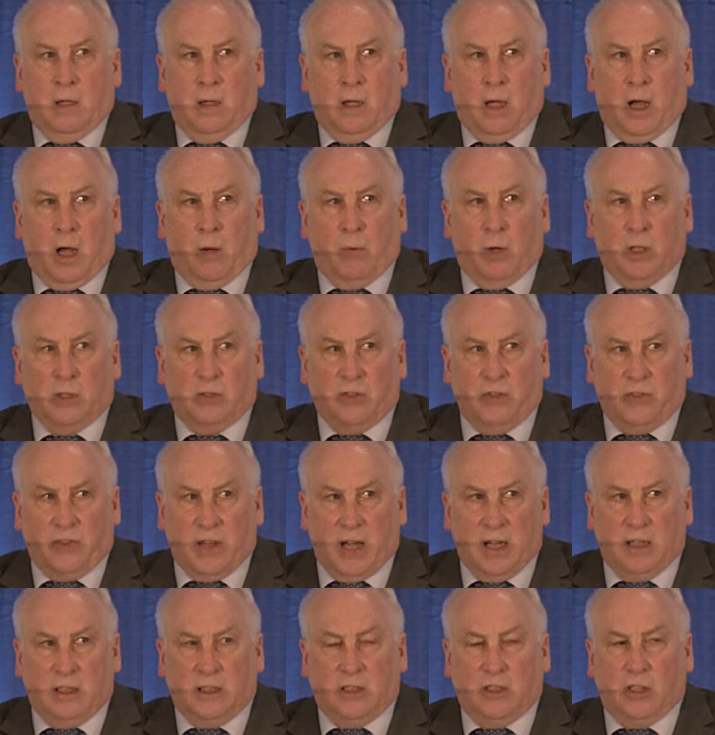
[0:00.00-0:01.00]
I want to
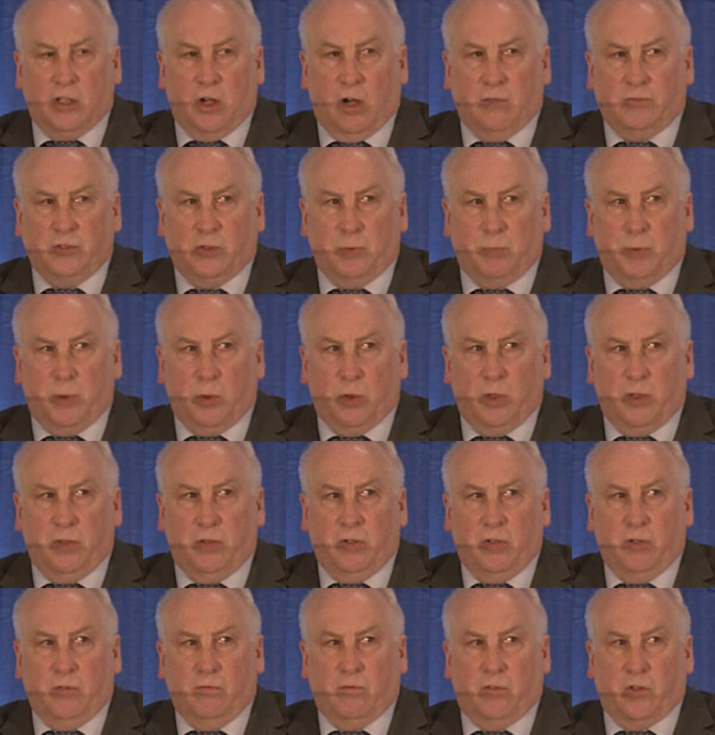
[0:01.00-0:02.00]
thank the Officer
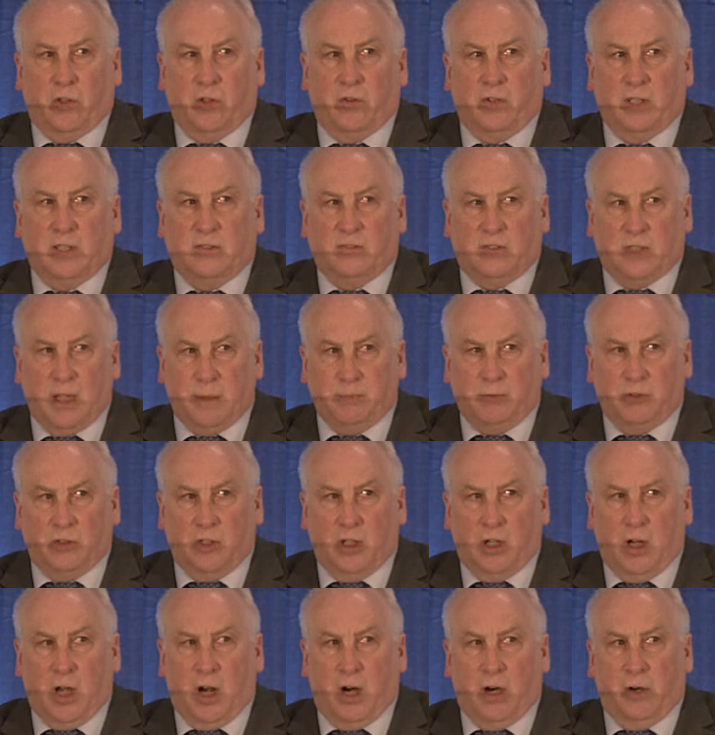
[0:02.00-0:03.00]
Board for their
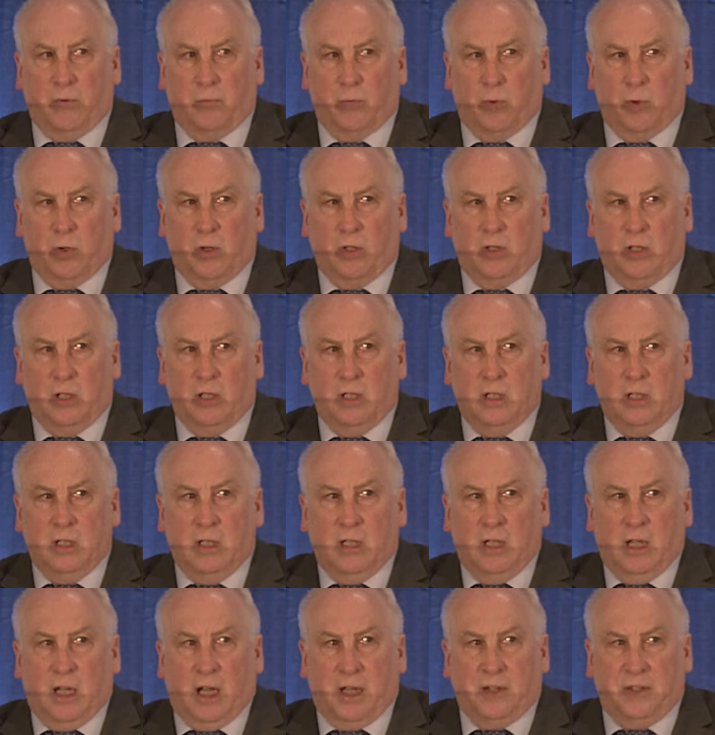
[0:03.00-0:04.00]
exceptional hard work
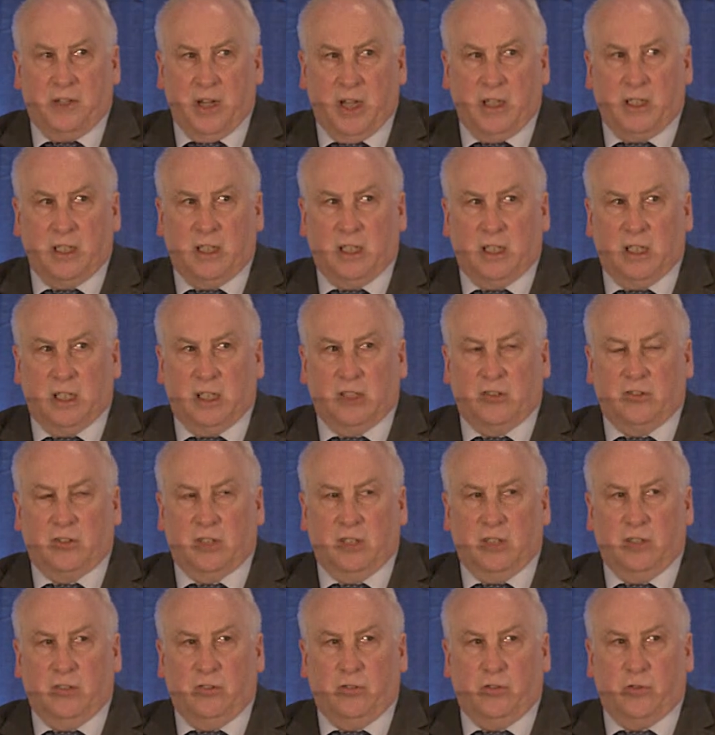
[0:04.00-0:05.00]
and
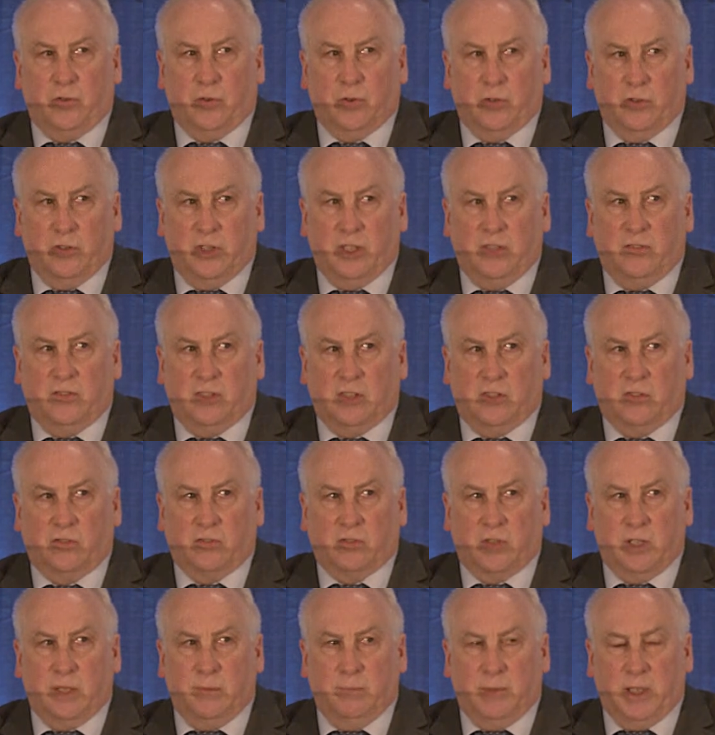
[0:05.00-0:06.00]
dedication during these
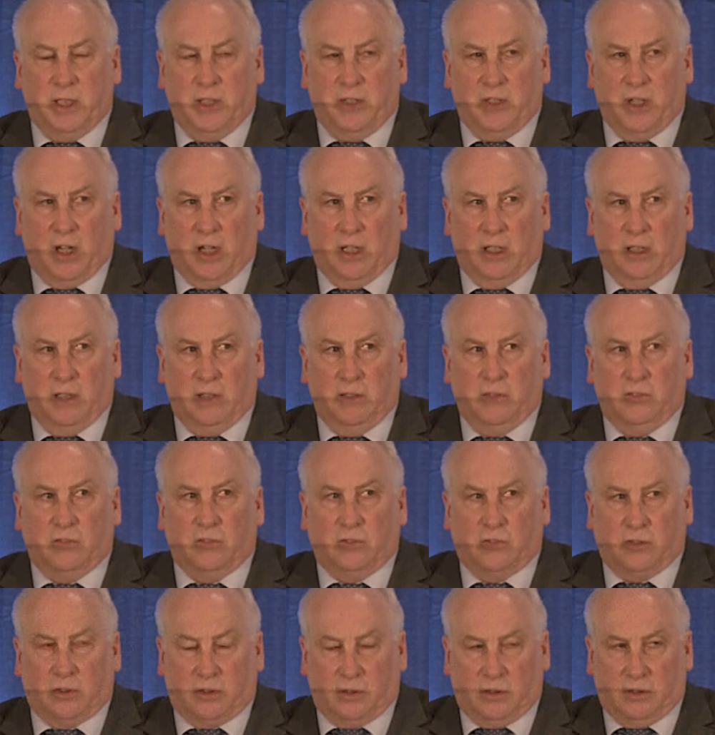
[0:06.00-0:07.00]
extremely
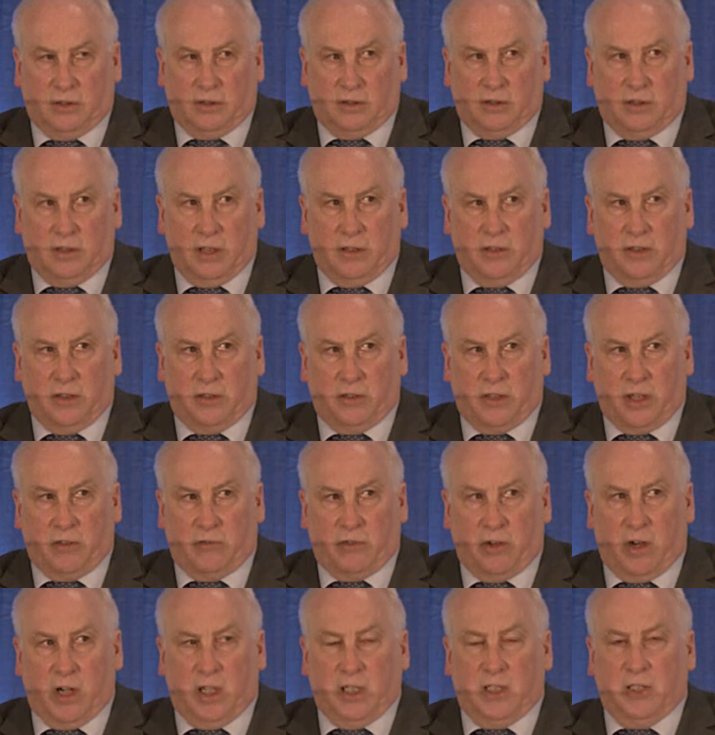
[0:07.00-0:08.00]

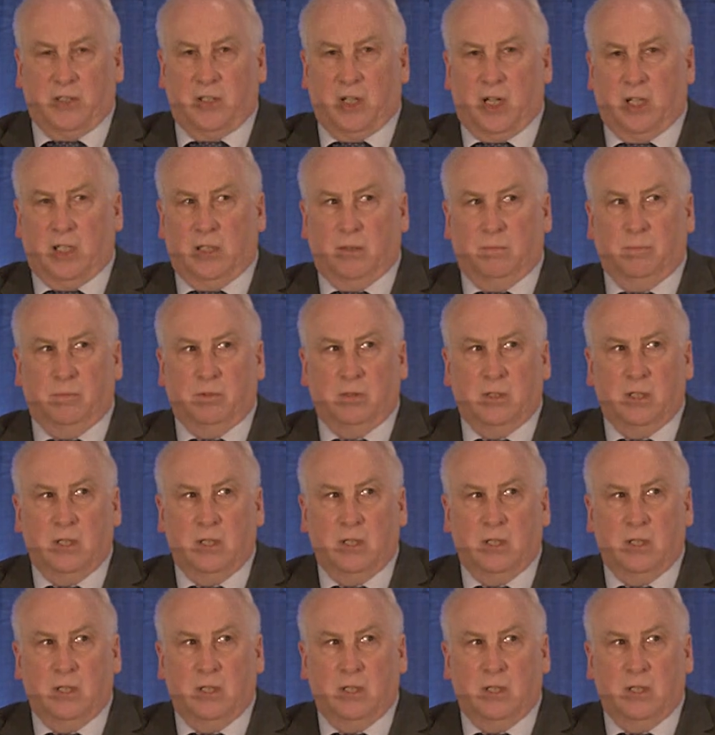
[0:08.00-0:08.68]
trying times,